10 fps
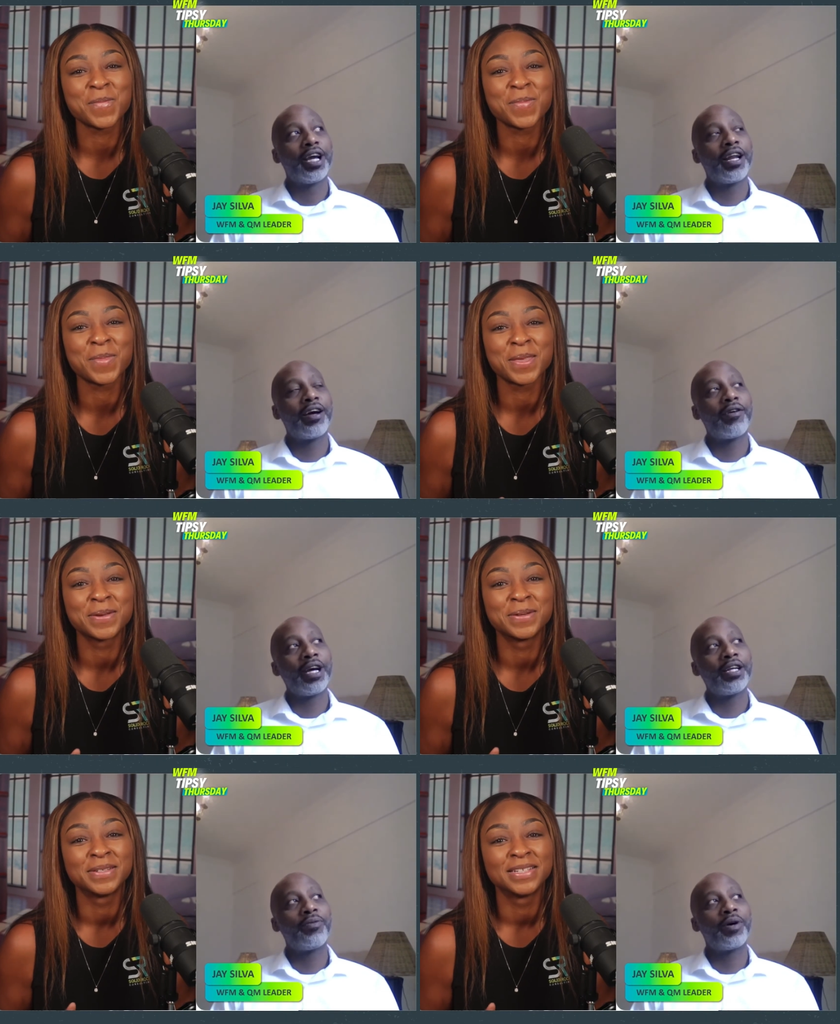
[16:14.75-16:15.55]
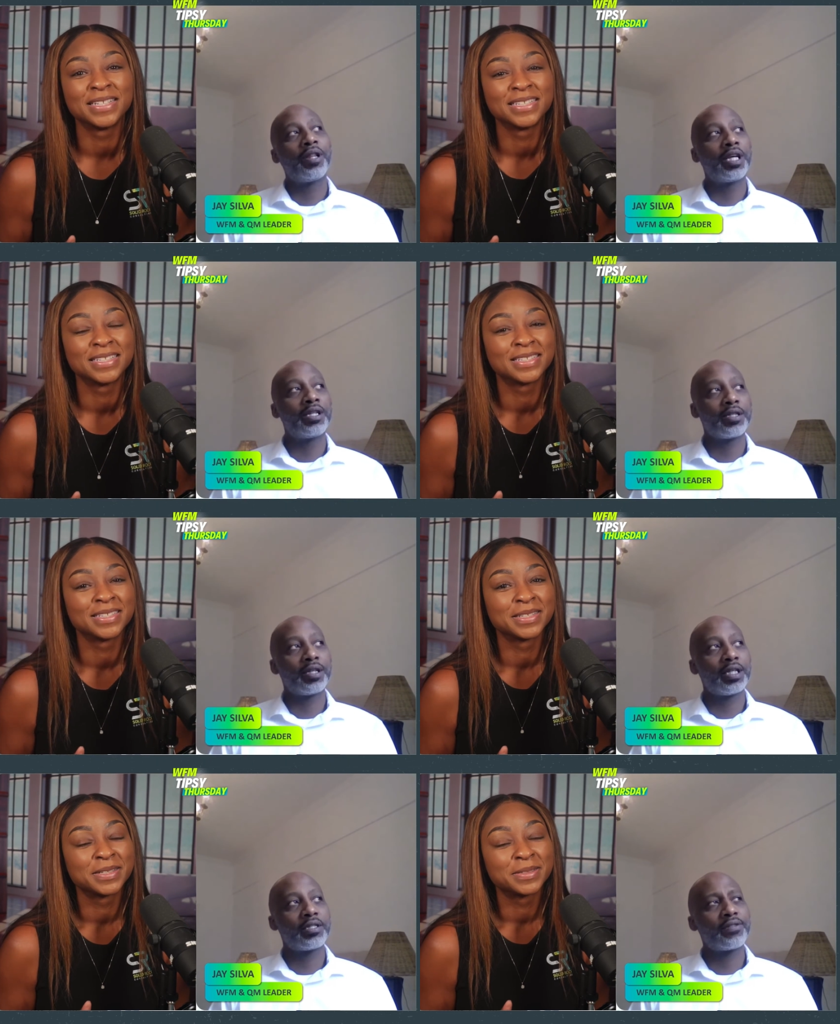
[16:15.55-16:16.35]
Speaker 1: And I'll add one thing to
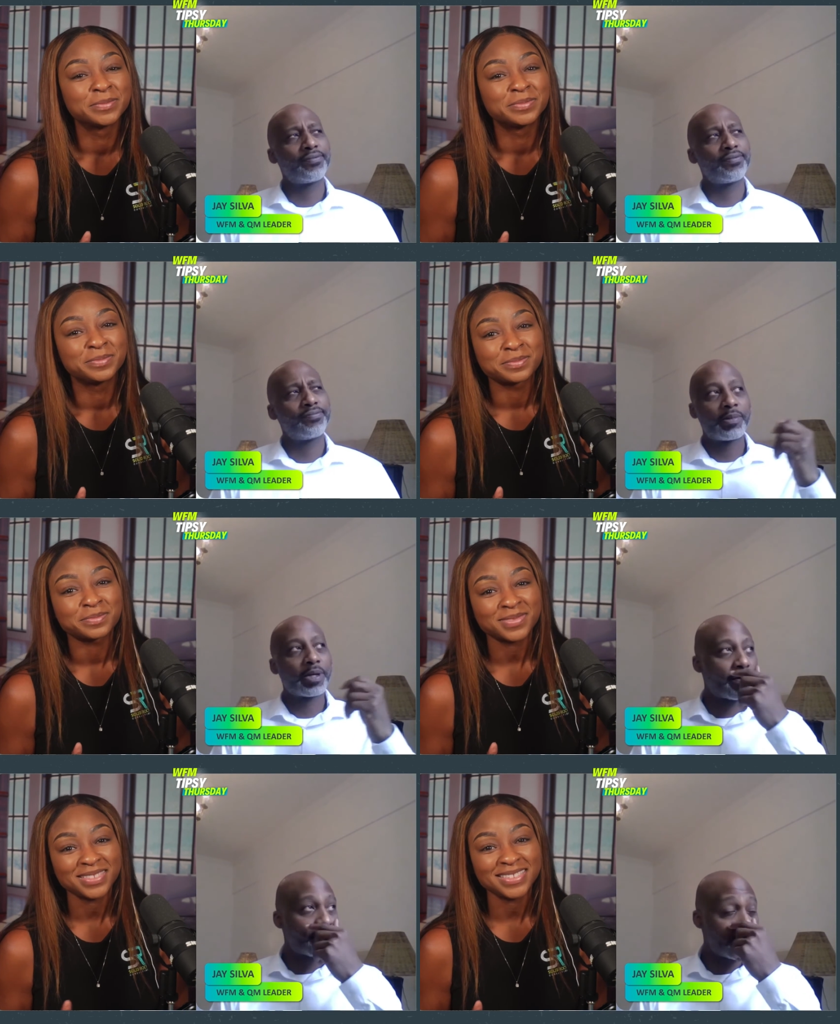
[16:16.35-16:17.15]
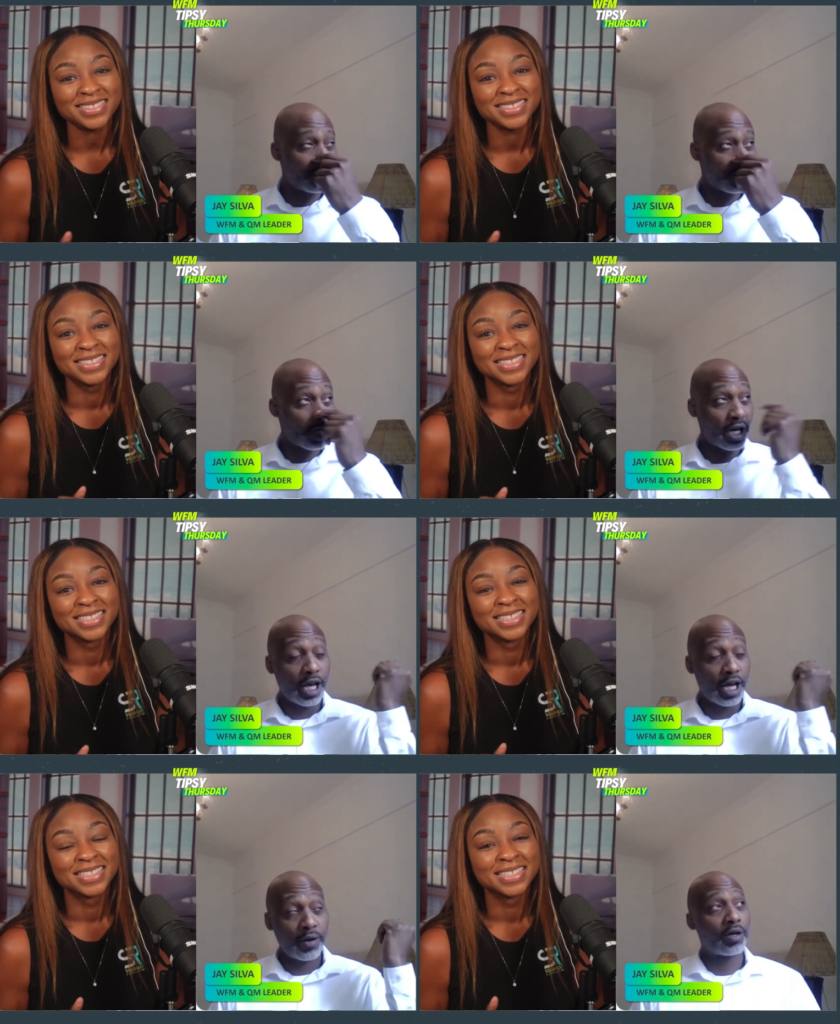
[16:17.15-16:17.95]
this from a conversation I
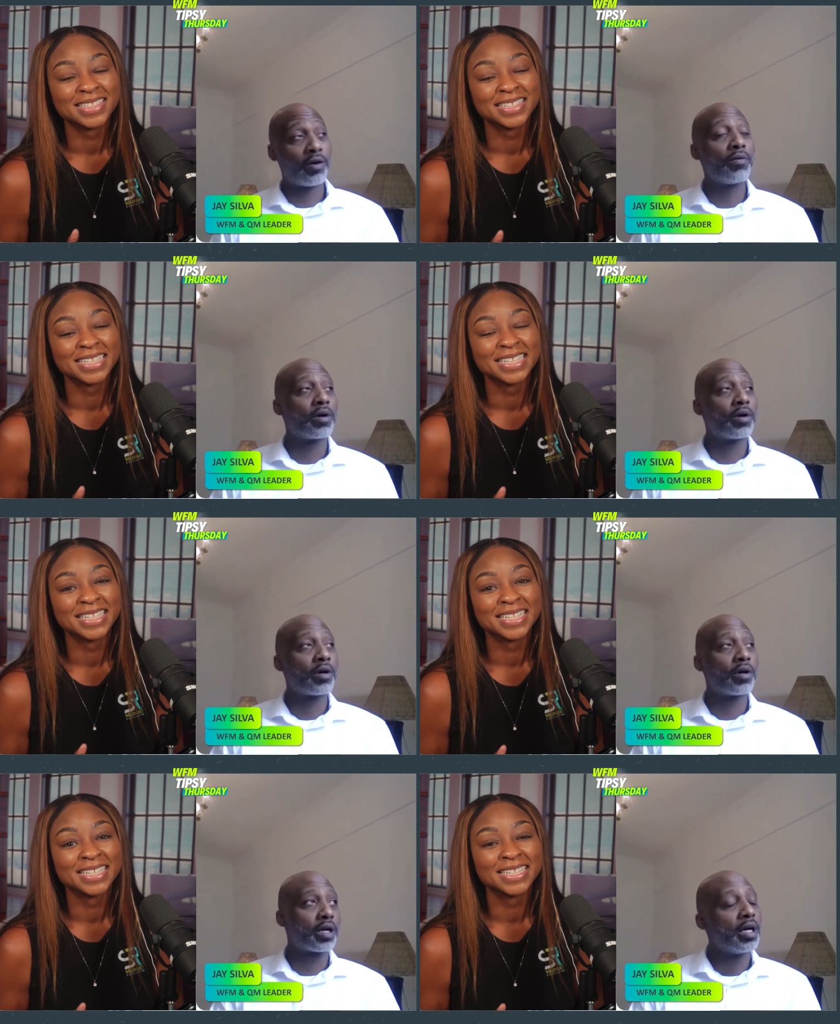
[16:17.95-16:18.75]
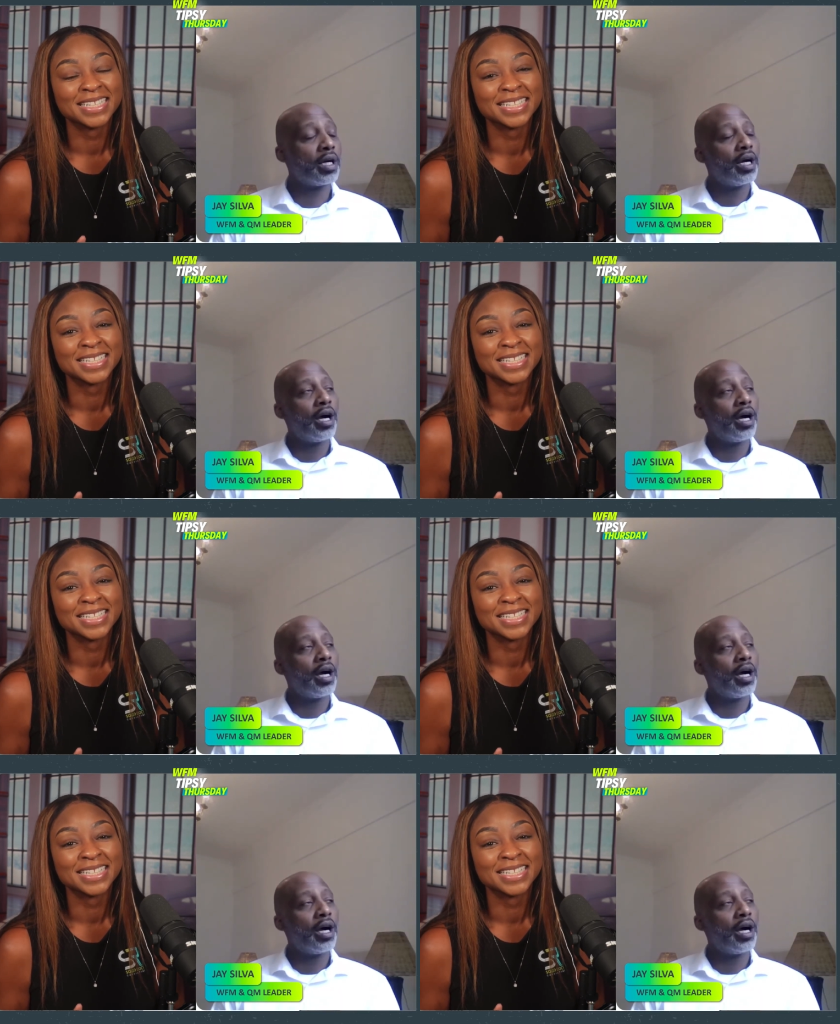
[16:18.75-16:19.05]
had with a coworker.